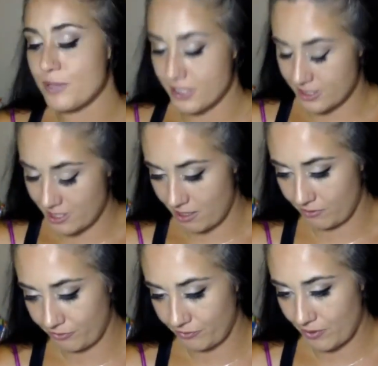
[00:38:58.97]

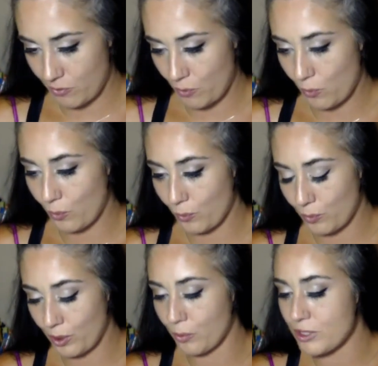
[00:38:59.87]
stuff,
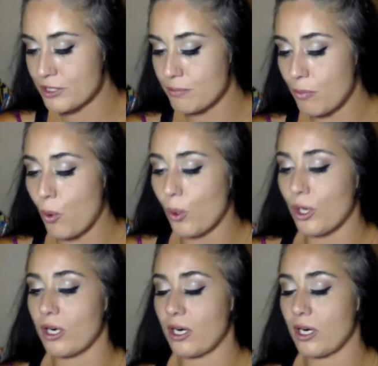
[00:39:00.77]
it was more